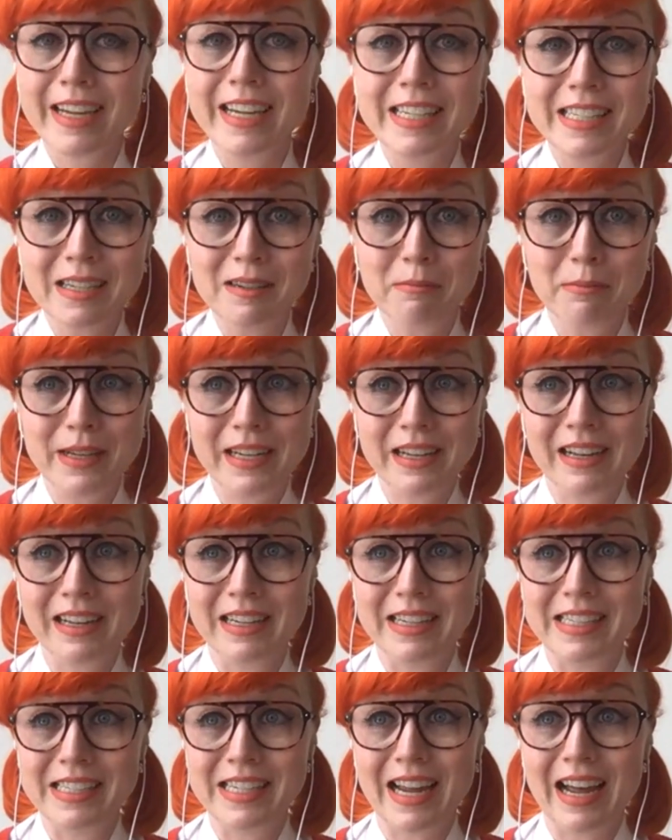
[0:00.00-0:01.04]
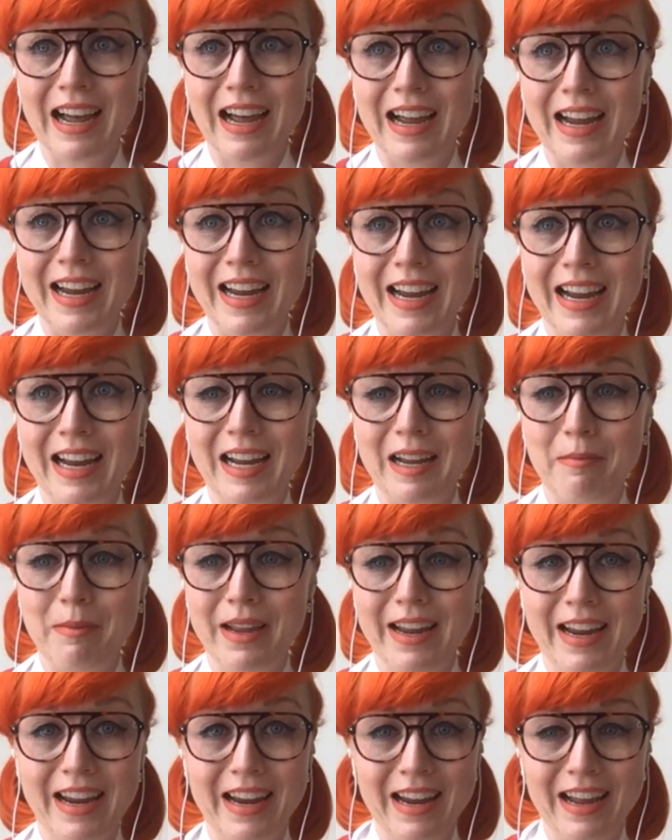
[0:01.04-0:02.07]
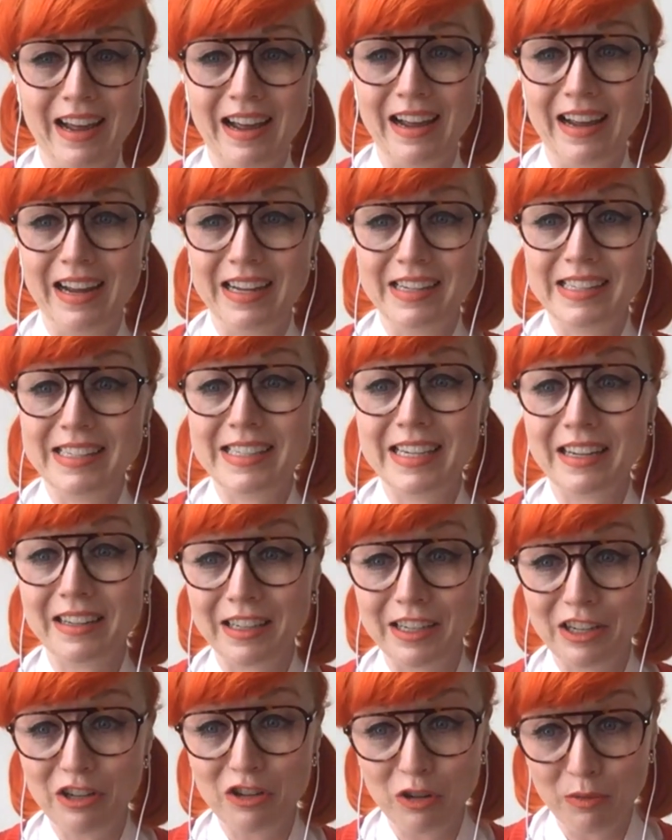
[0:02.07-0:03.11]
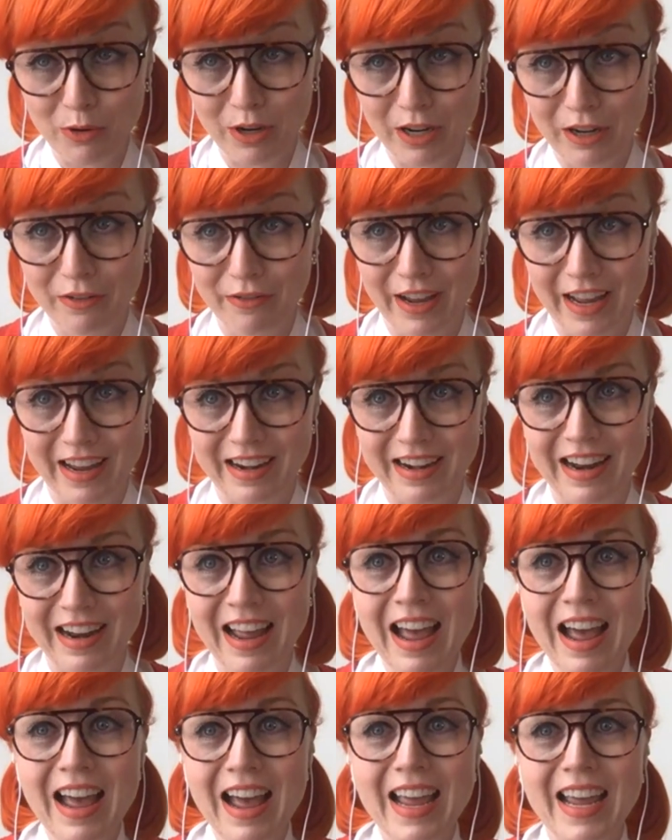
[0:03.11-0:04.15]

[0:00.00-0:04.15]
isn't because I am a uh, Stanley Kubrick fan,